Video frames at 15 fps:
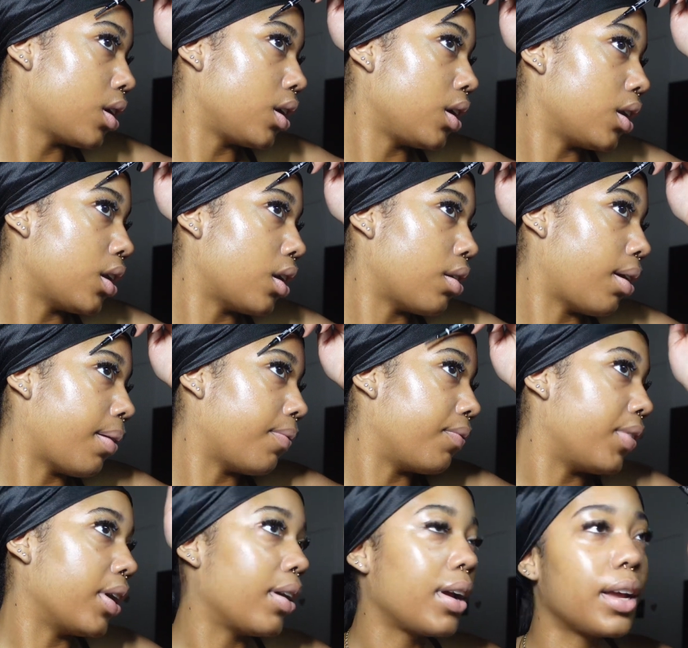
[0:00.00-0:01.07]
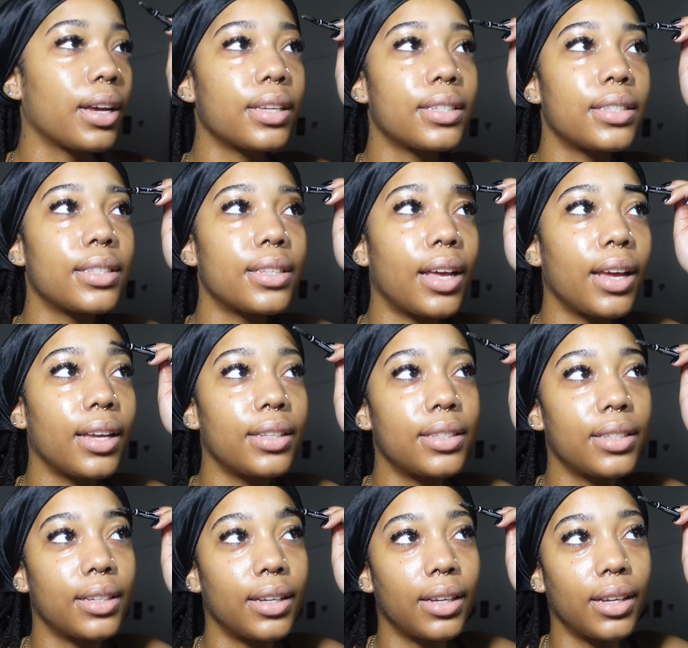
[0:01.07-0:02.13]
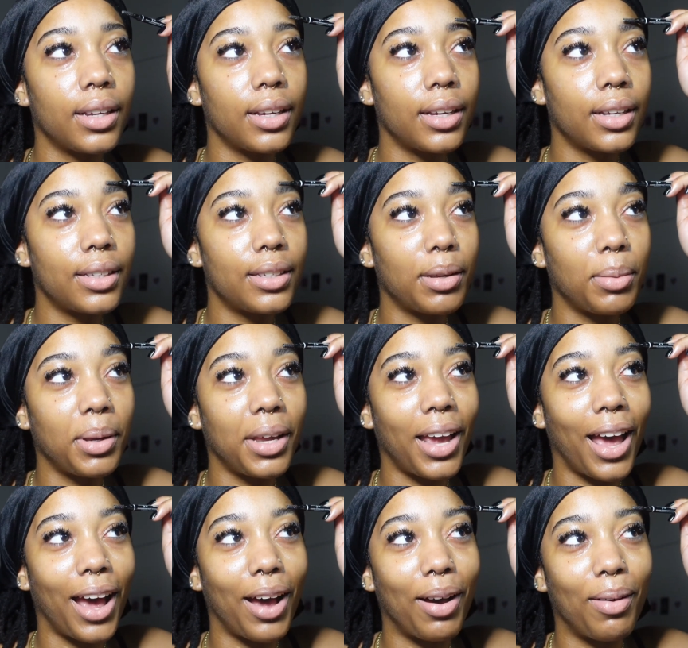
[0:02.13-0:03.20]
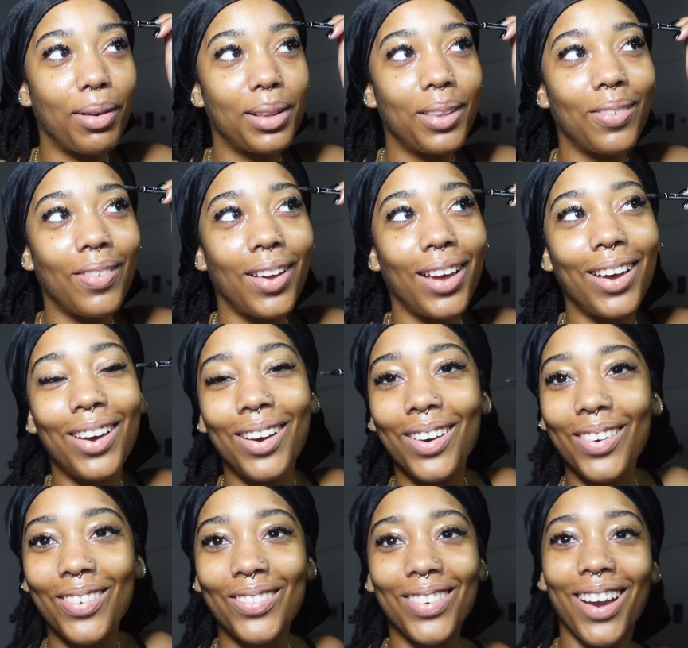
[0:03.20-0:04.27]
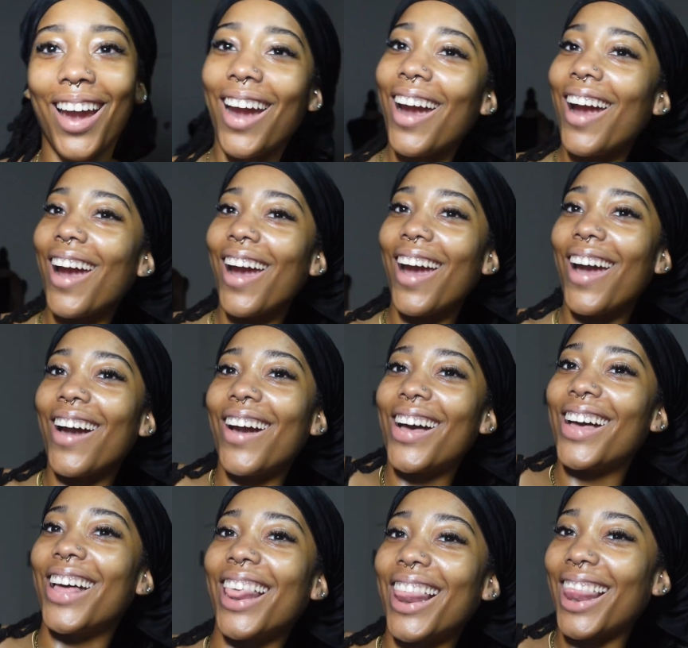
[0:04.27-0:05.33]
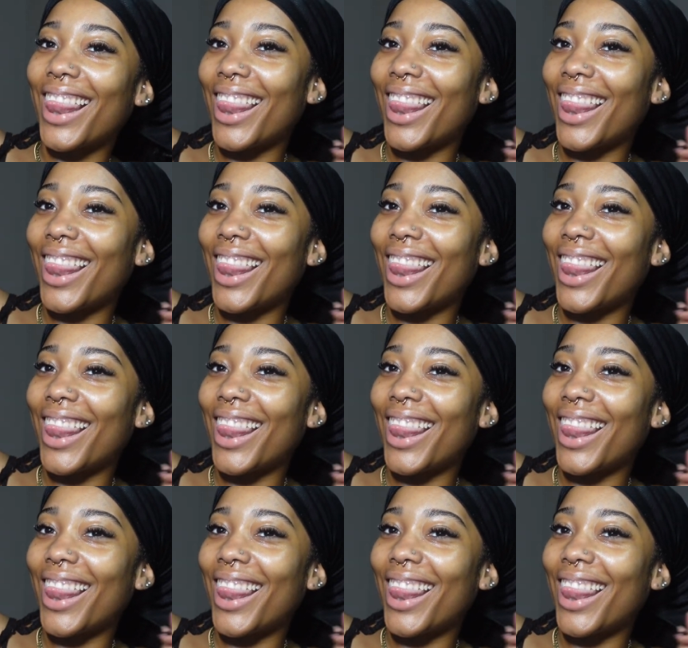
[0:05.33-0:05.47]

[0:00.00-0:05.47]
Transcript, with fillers: you know, I'm very excited to be out with my home girls.